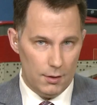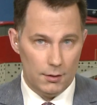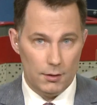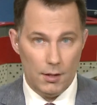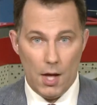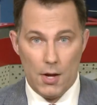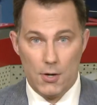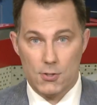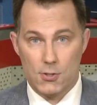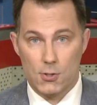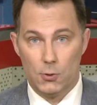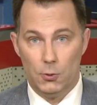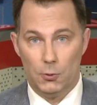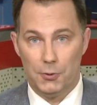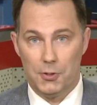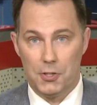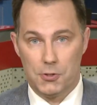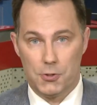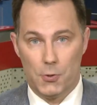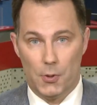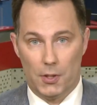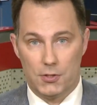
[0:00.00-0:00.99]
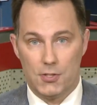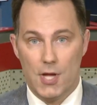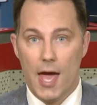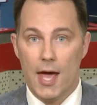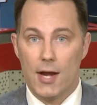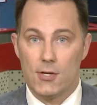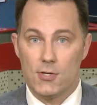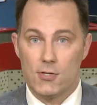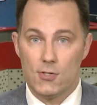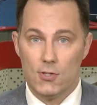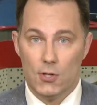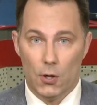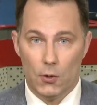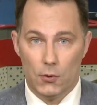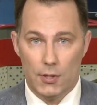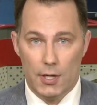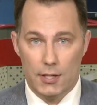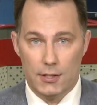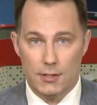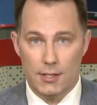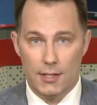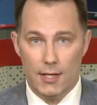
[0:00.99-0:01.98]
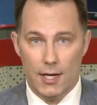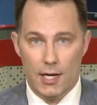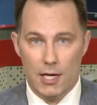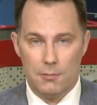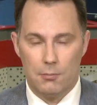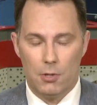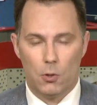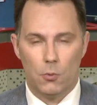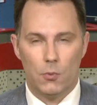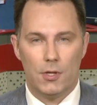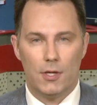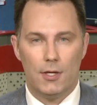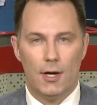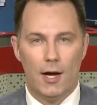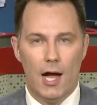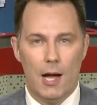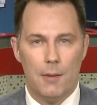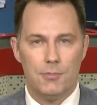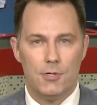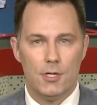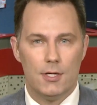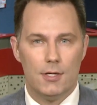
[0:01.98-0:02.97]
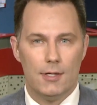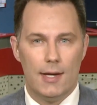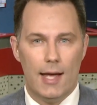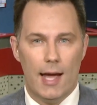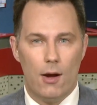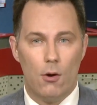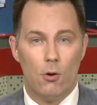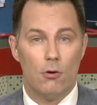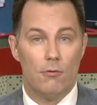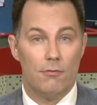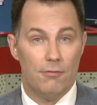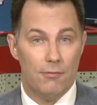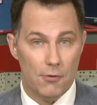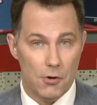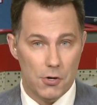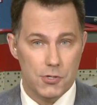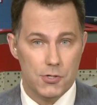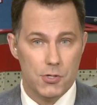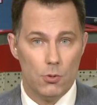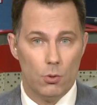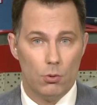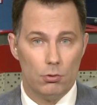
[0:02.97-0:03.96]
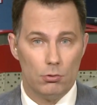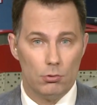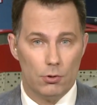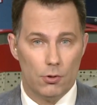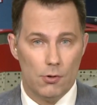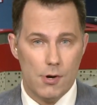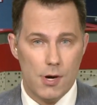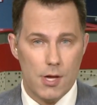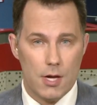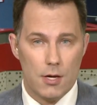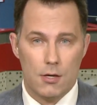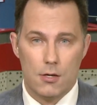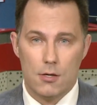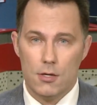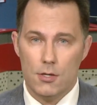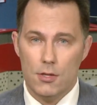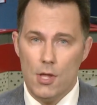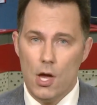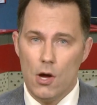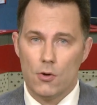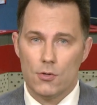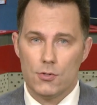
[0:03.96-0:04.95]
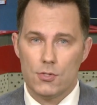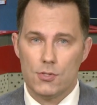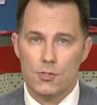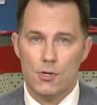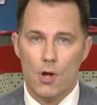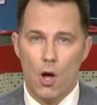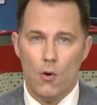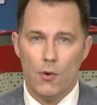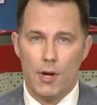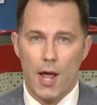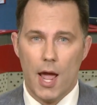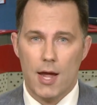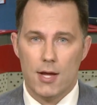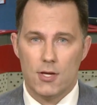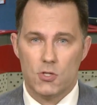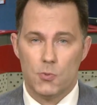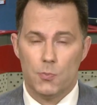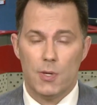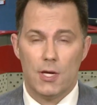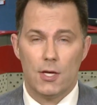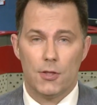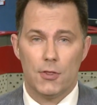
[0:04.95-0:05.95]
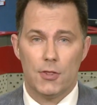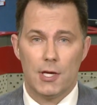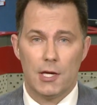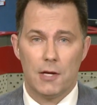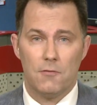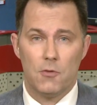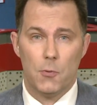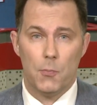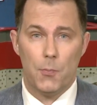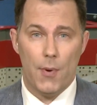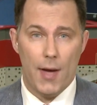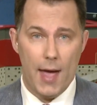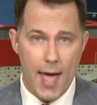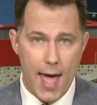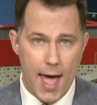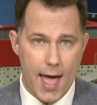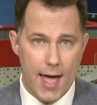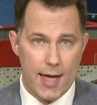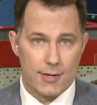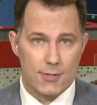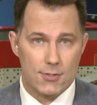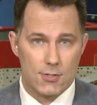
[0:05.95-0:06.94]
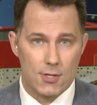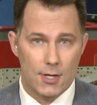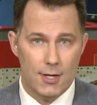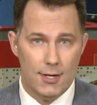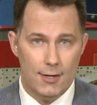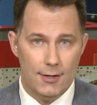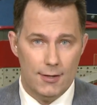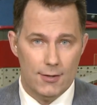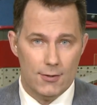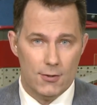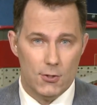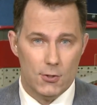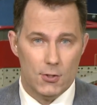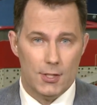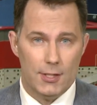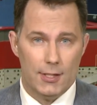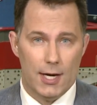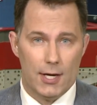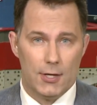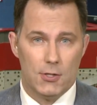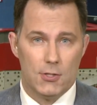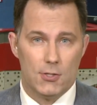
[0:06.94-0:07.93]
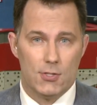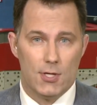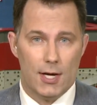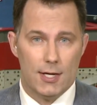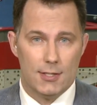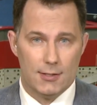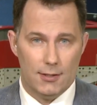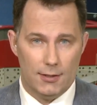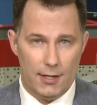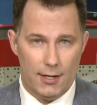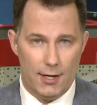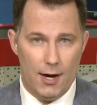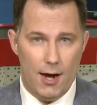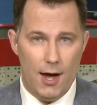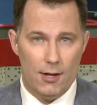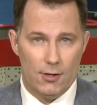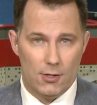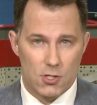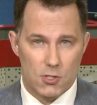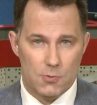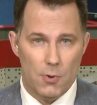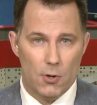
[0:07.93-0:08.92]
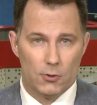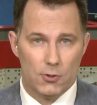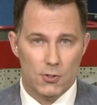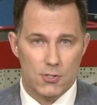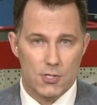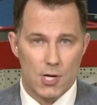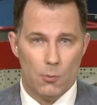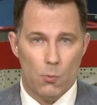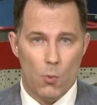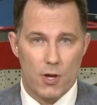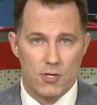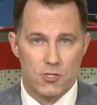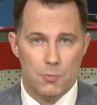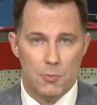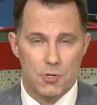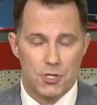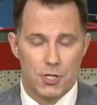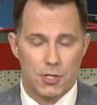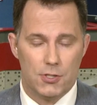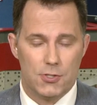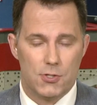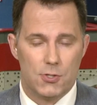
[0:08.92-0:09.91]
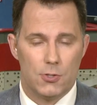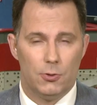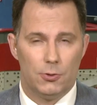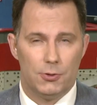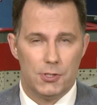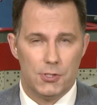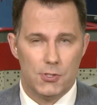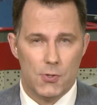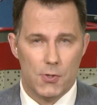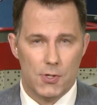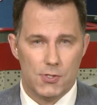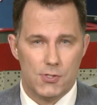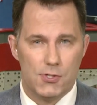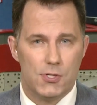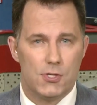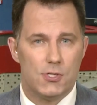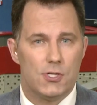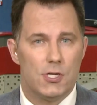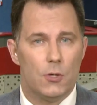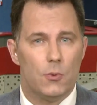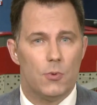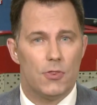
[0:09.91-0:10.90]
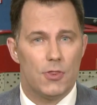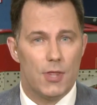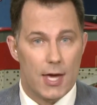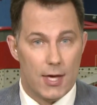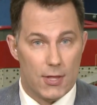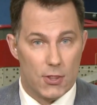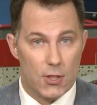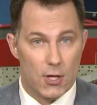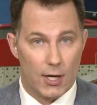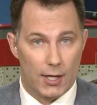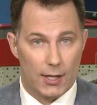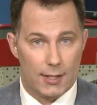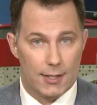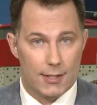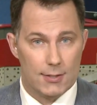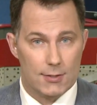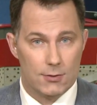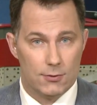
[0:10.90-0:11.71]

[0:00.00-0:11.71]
A lot of school districts had a snow day today, but with the option now of virtual learning, could those snow days be a thing of the past? thirteen On Your Side's Elena Holland spoke to some West Michigan school districts to see what they think.